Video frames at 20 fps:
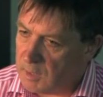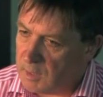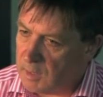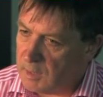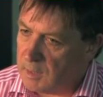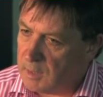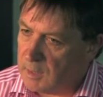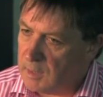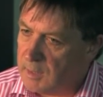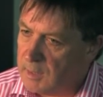
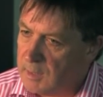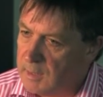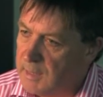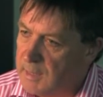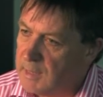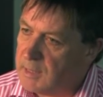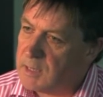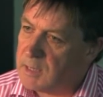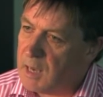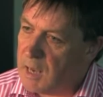then
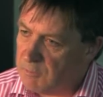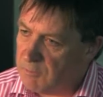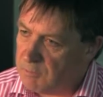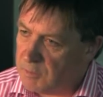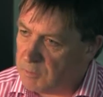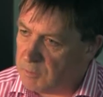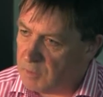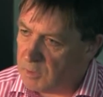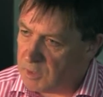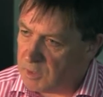it's
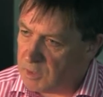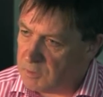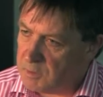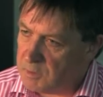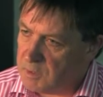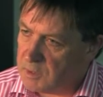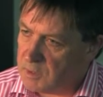everybody's